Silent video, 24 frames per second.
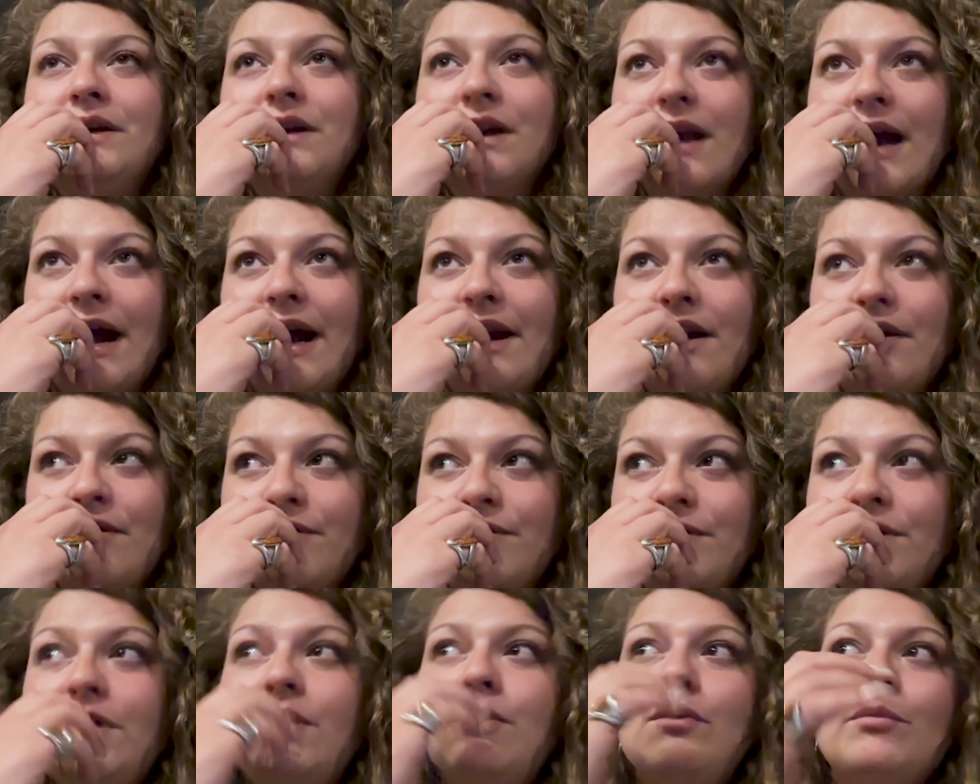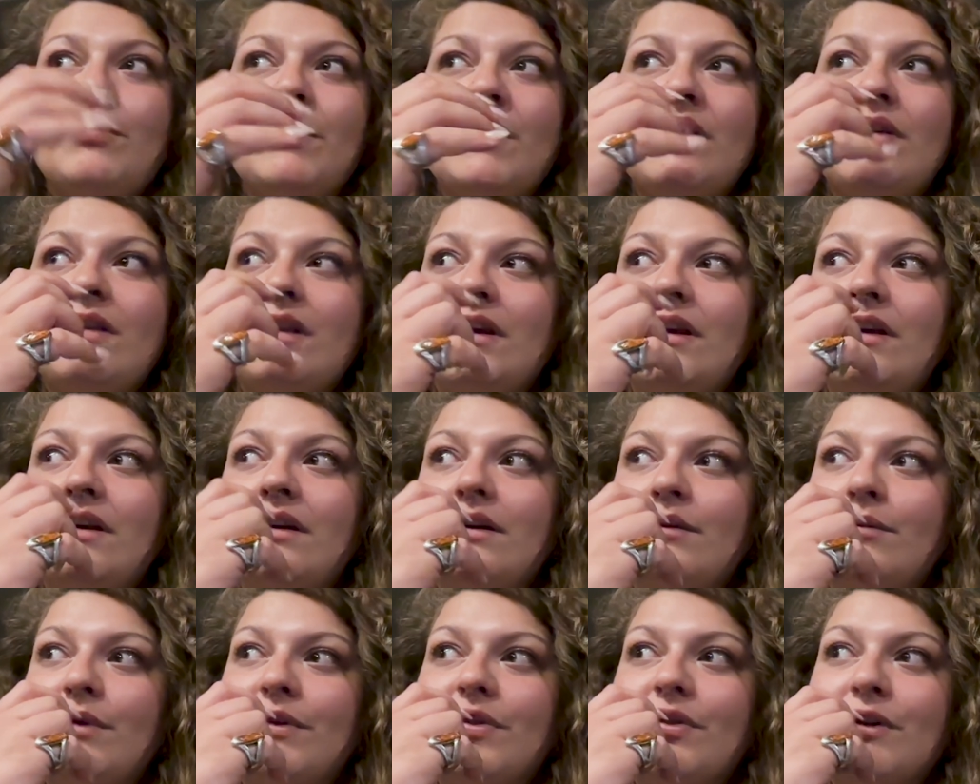kind of too
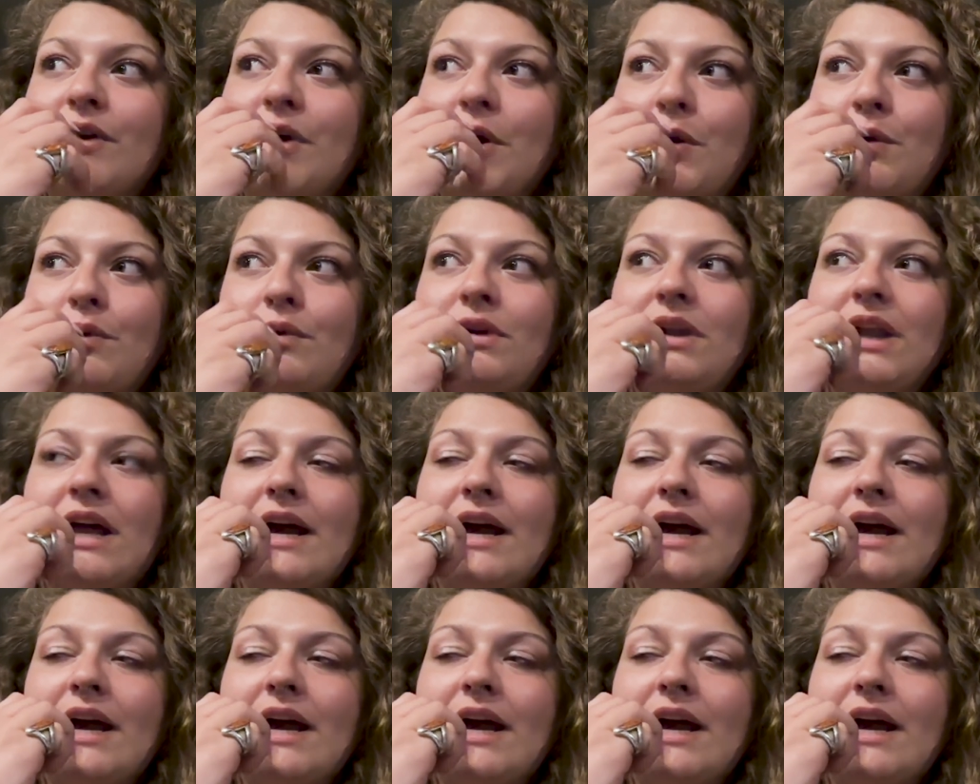busy with their own